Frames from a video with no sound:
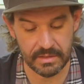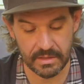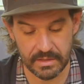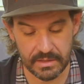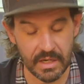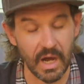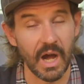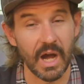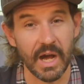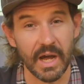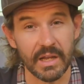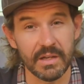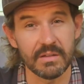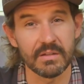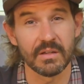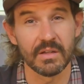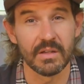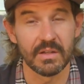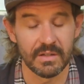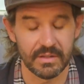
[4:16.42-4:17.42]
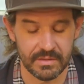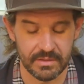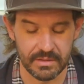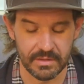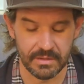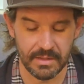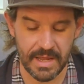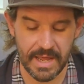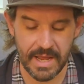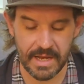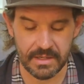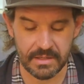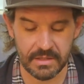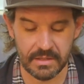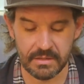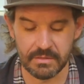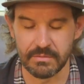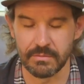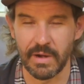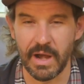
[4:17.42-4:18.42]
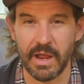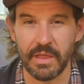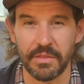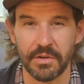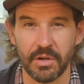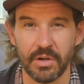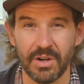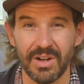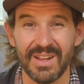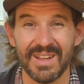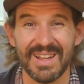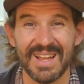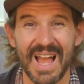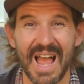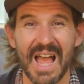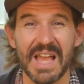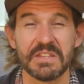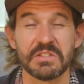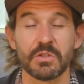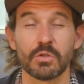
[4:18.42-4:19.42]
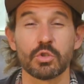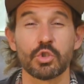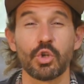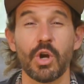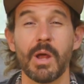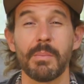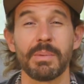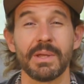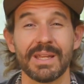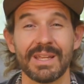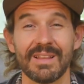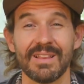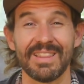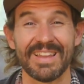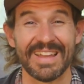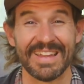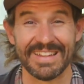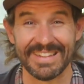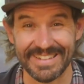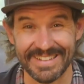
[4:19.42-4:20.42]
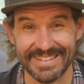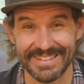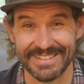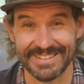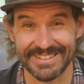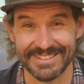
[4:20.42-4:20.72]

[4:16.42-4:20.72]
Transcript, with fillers: did not. It acted rather isotropic-like.